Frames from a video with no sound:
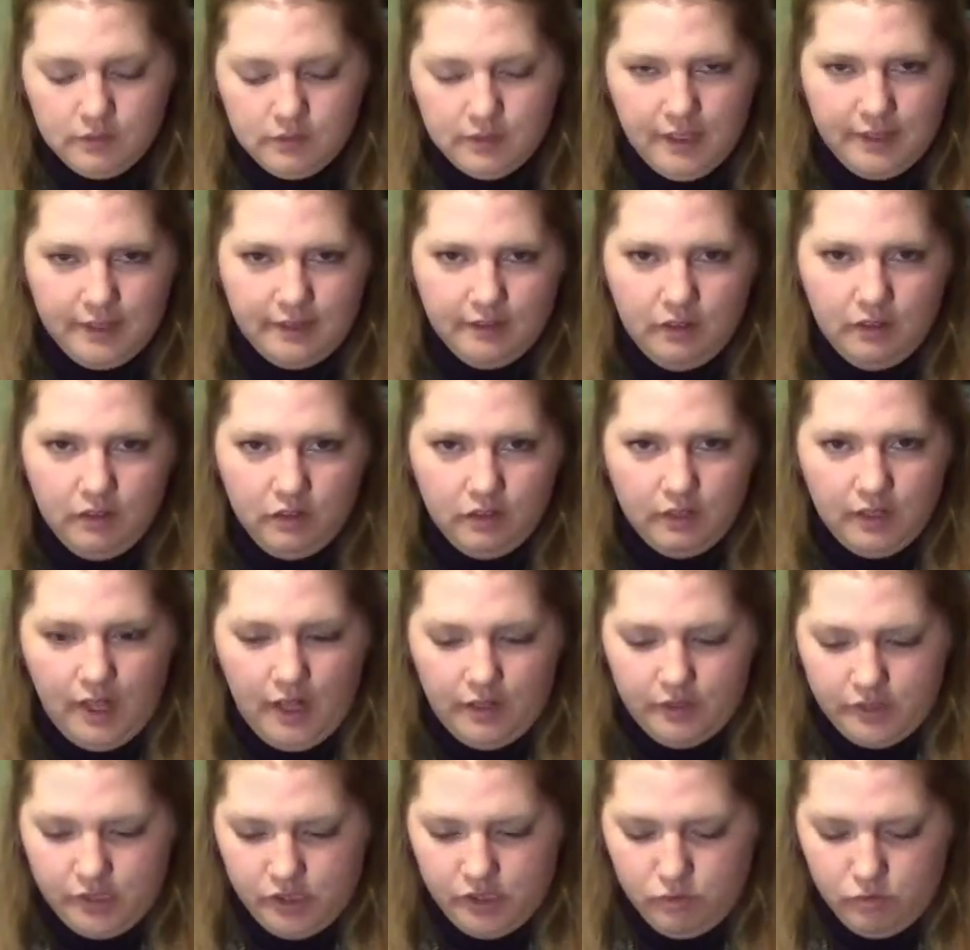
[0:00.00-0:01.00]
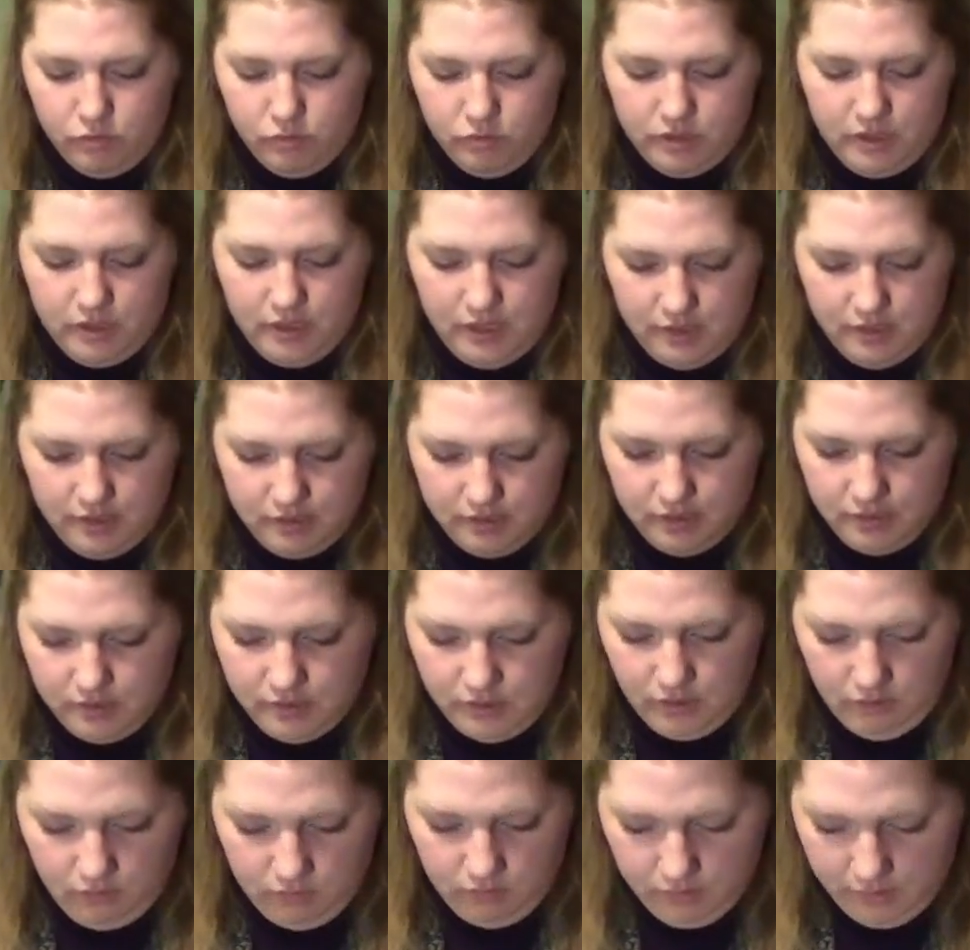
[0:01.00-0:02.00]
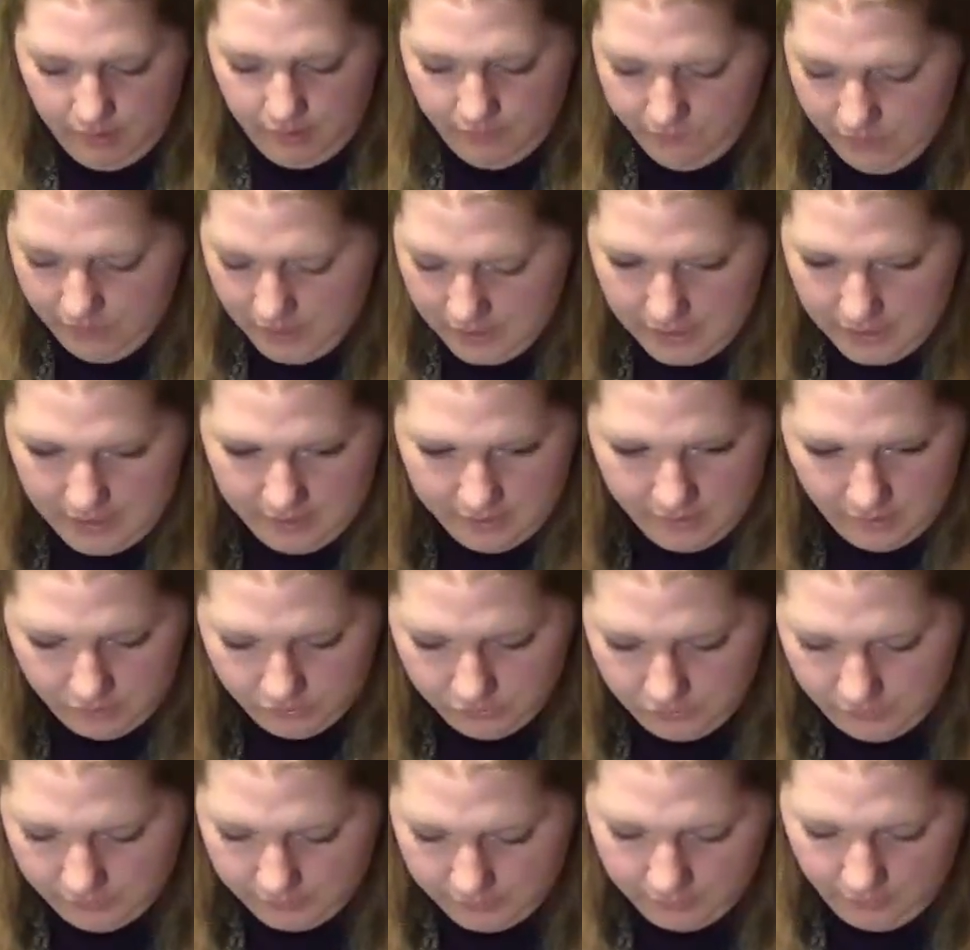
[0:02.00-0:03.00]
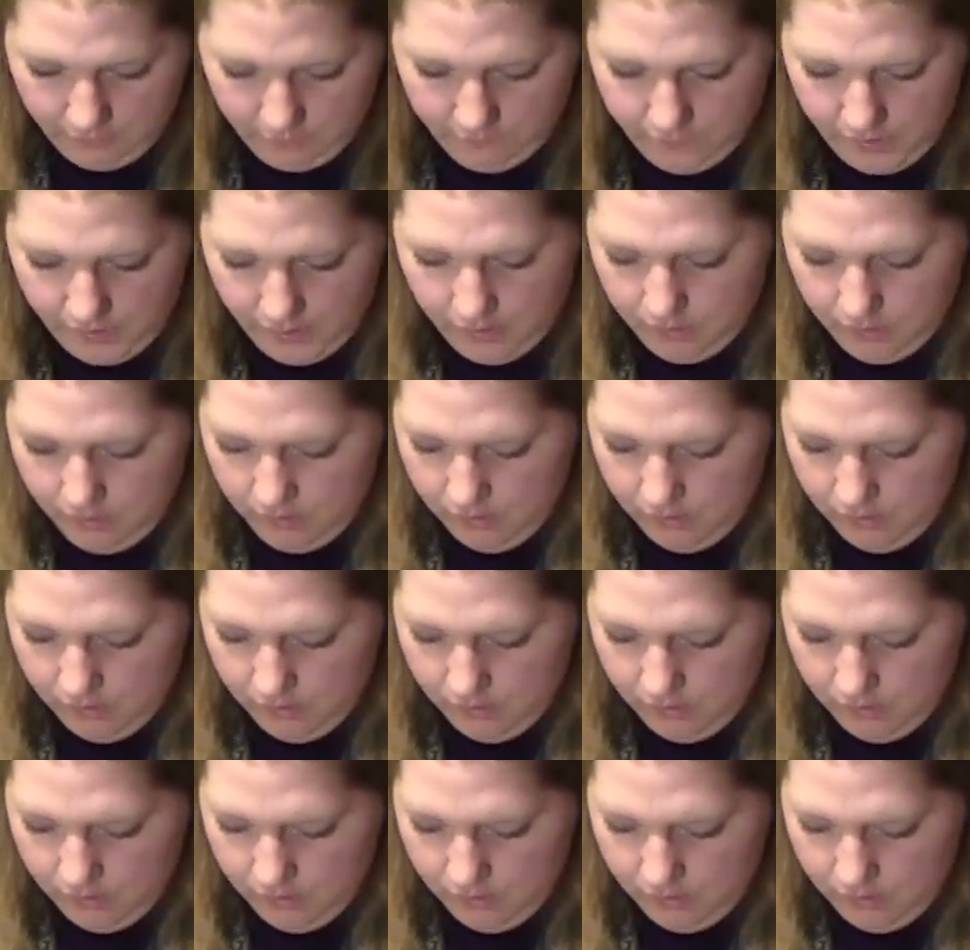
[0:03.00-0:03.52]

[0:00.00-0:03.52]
Let's learn how to use these. So, yeah, those looks like fit.